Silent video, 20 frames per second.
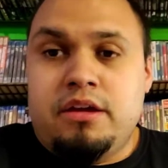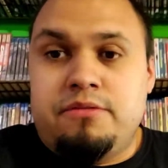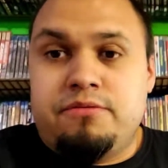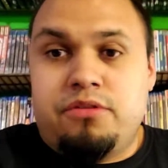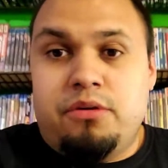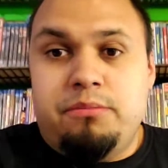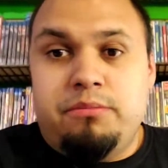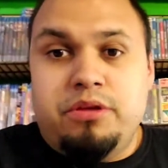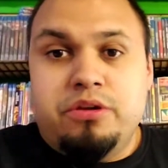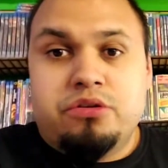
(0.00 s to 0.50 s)

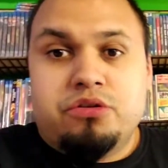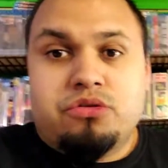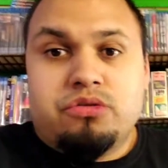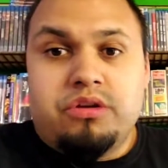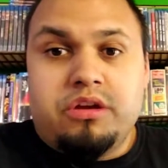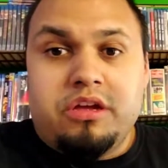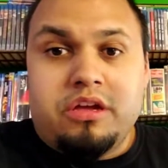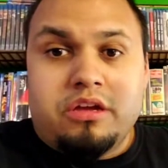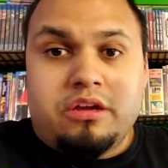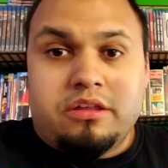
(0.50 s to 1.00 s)
From Mill
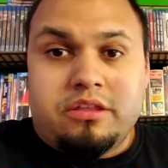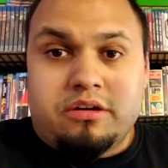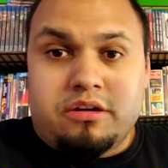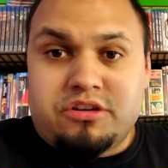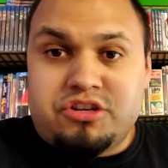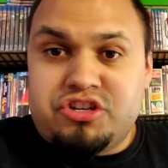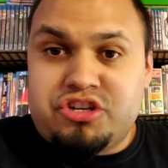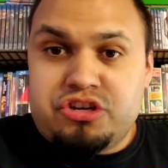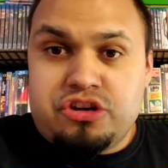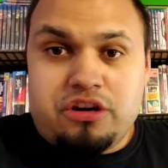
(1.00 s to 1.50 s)
Creek, they're
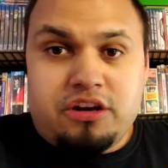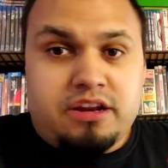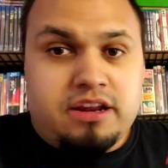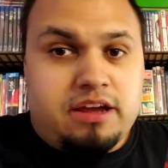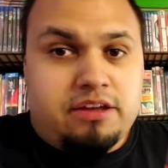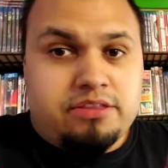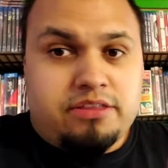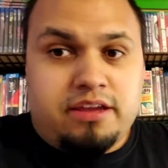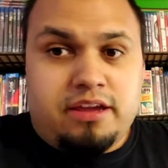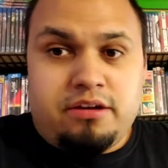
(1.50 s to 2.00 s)
churning
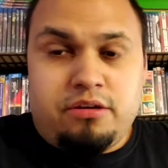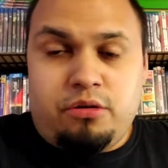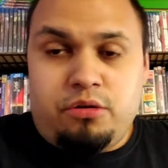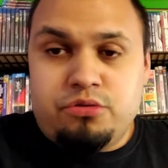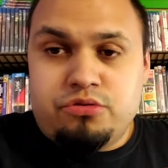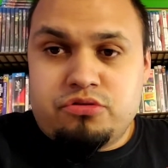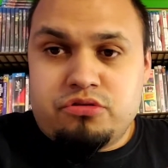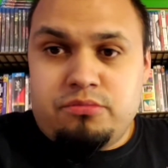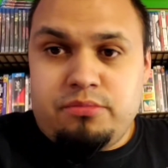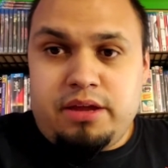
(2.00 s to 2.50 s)
out that
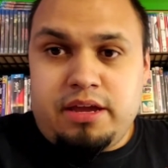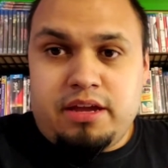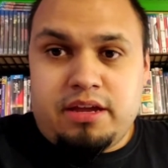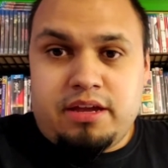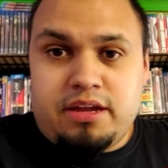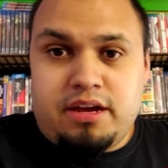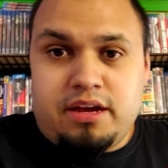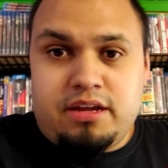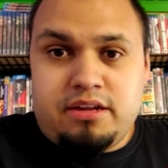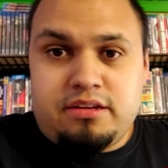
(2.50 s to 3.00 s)

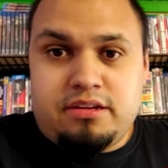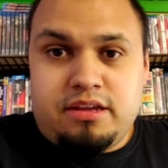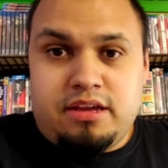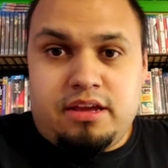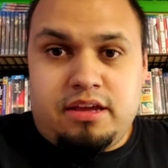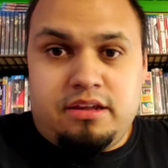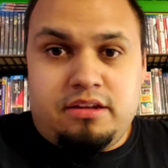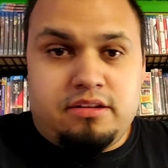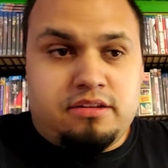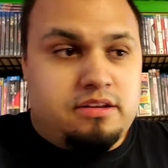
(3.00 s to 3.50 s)
Ultraman
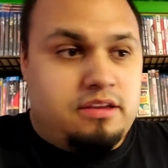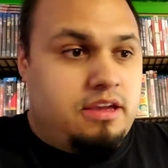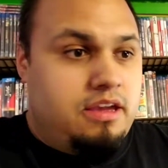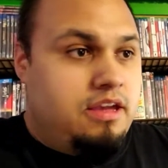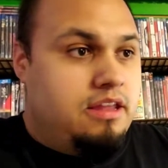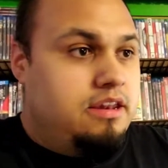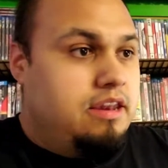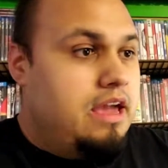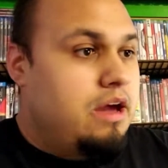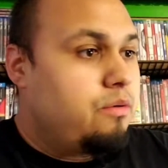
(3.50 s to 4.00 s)
content,
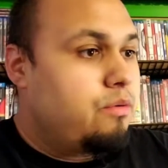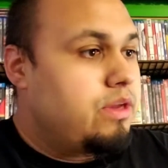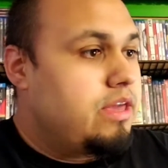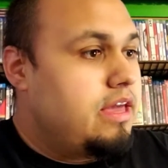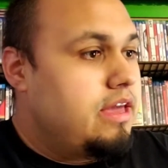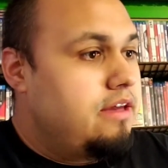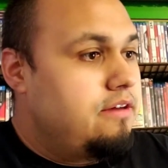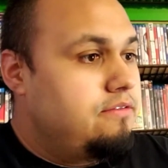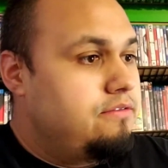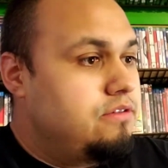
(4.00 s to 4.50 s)
and now we
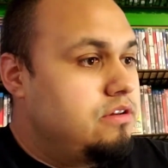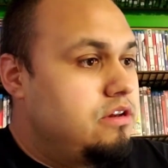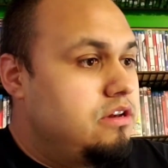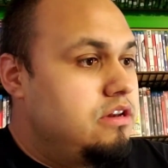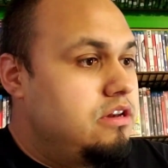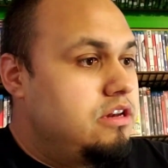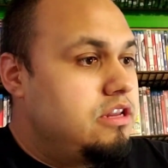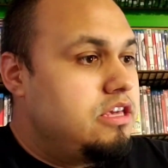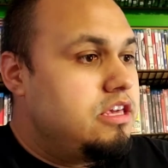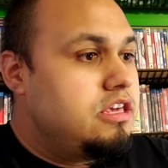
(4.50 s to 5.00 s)
have
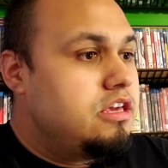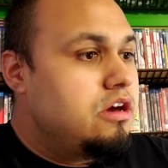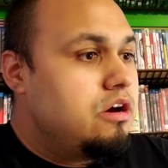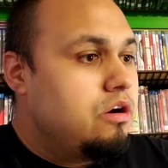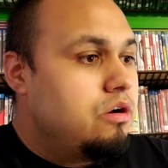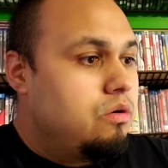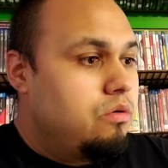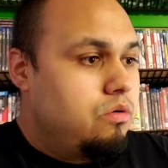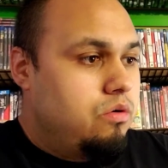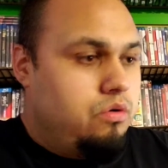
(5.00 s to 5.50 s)

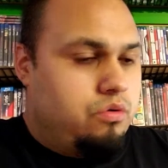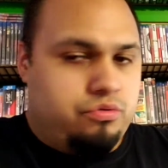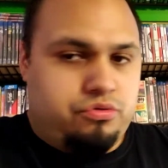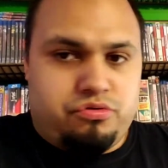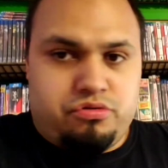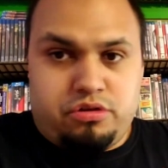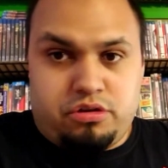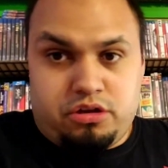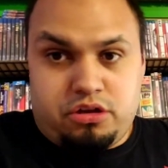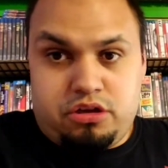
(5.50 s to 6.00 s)
Neo
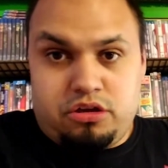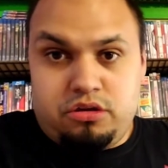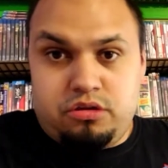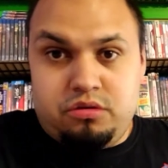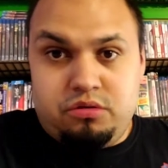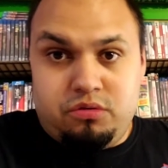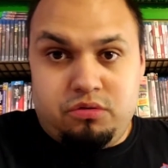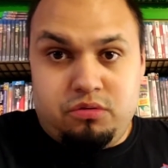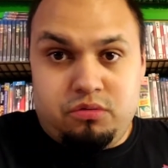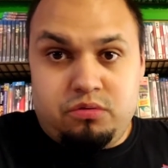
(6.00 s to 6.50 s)
Ultra
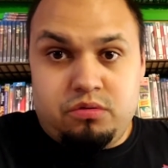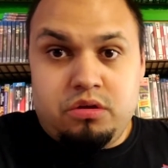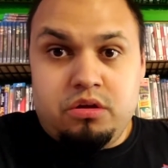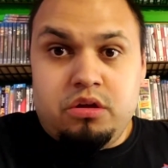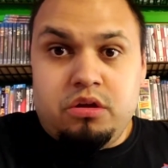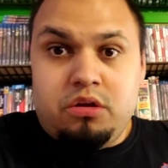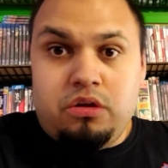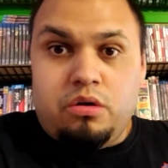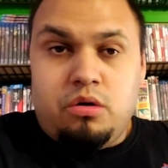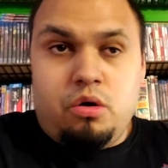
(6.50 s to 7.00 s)
Q.
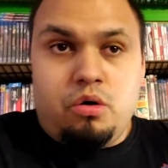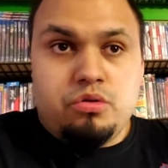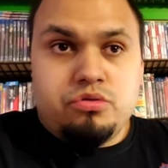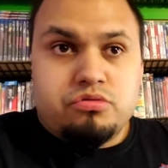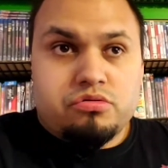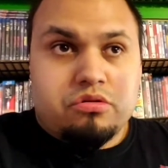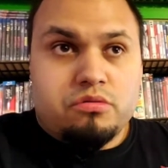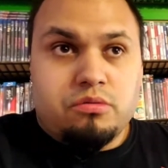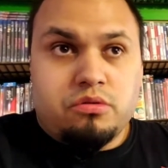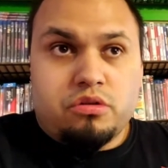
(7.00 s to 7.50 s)

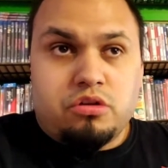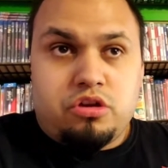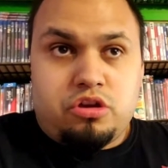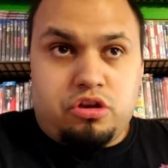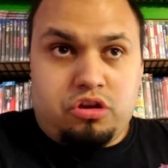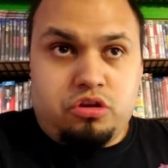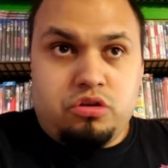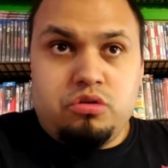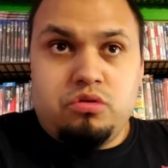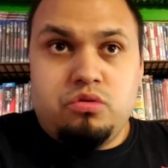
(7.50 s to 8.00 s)
Ultra
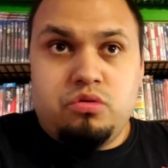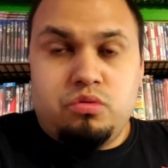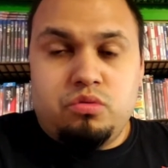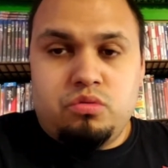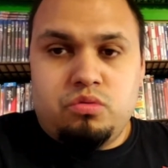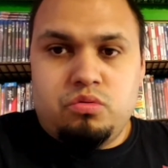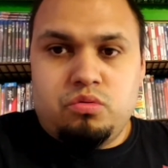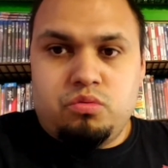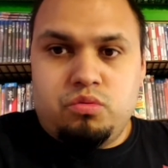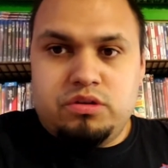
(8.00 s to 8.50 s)

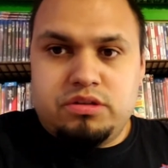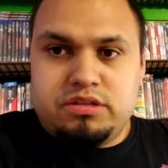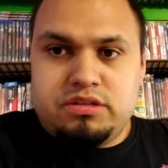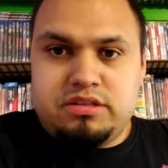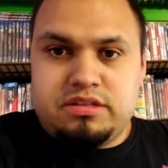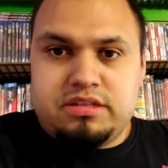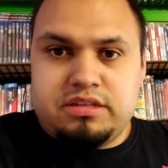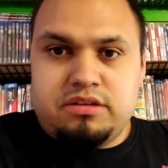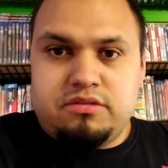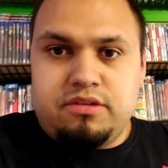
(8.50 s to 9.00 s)
Q was
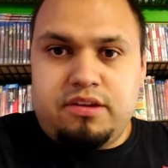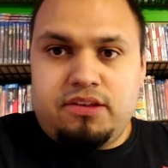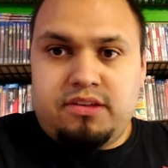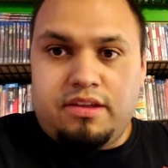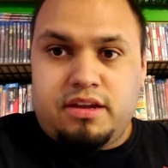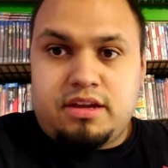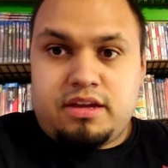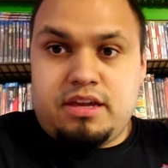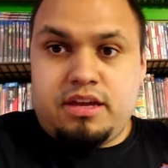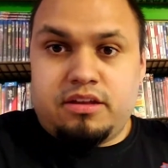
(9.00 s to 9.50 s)
the series
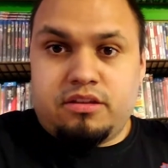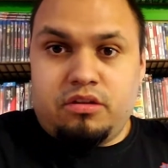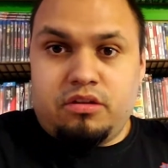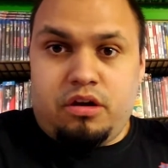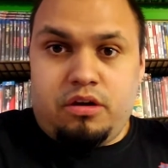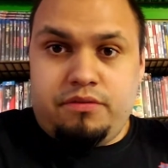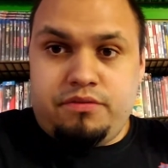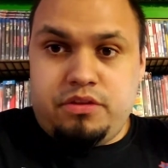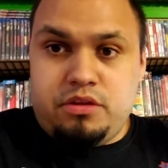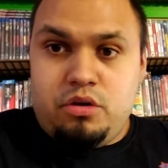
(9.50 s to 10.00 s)
that kicked
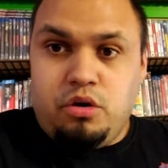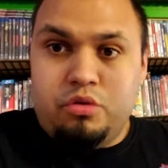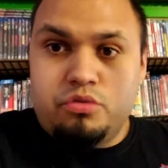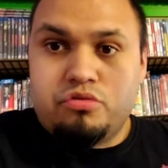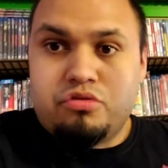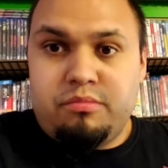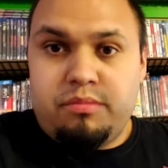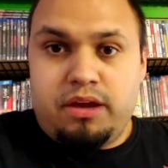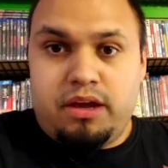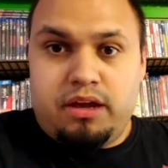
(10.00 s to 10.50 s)
off the
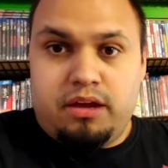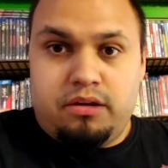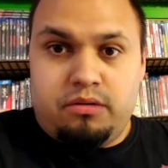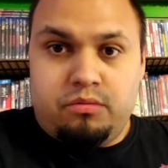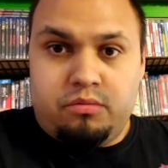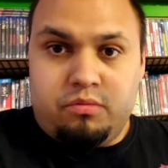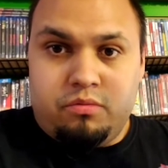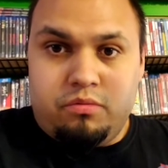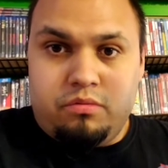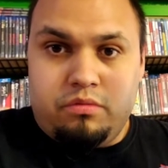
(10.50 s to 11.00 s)

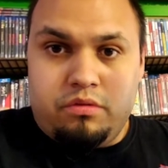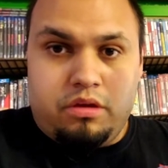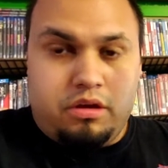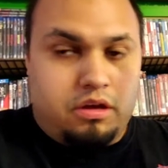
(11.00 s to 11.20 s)
Ultraman